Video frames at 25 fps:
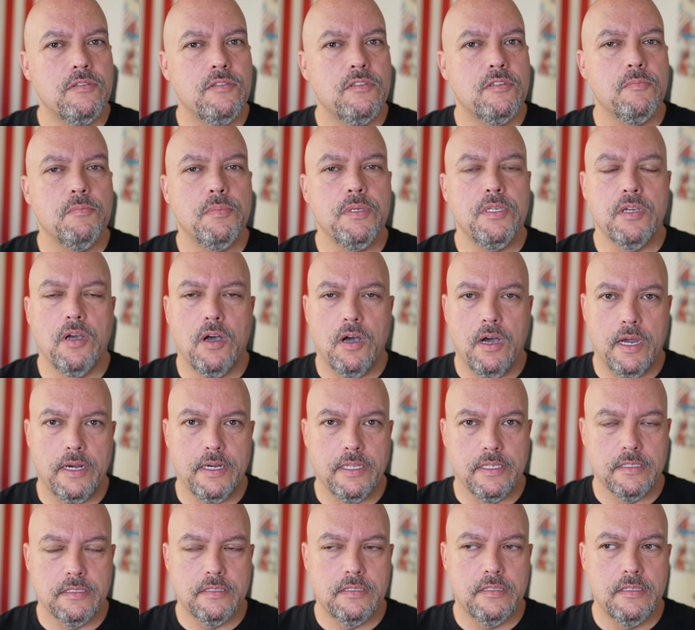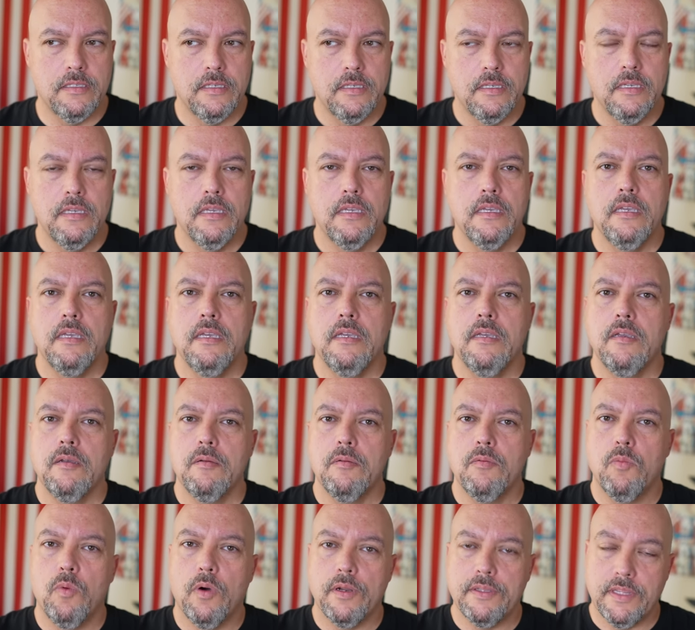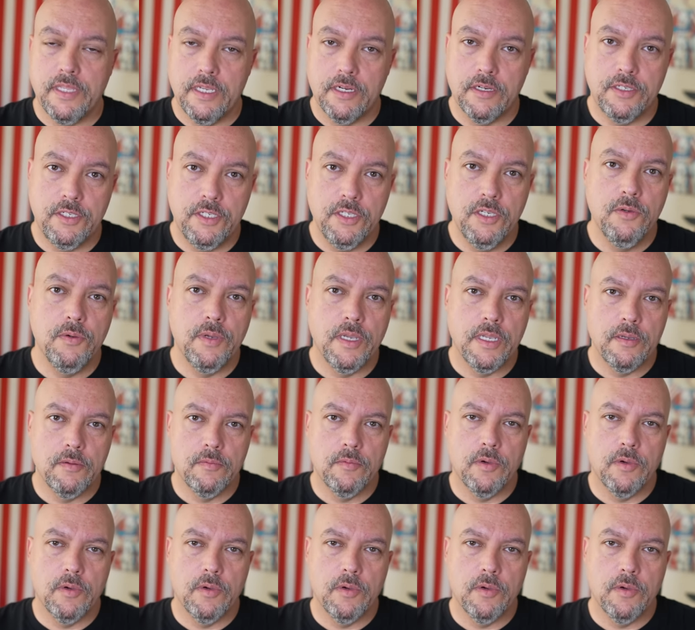to be honest. What they're doing,